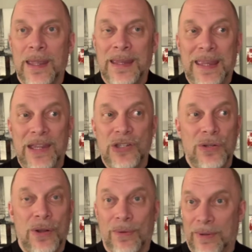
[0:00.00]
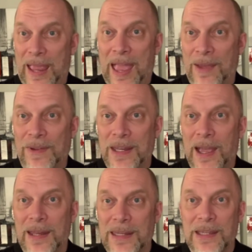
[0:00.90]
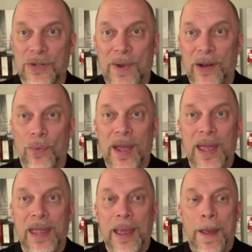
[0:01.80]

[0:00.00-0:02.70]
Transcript: in case you don't have any ideas right away.